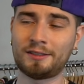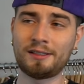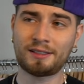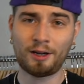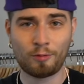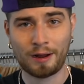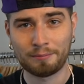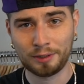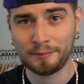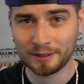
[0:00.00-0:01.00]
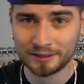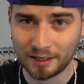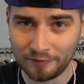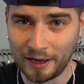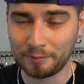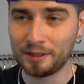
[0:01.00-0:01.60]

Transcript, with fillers: So that's kind of why I'm bleeping stuff out,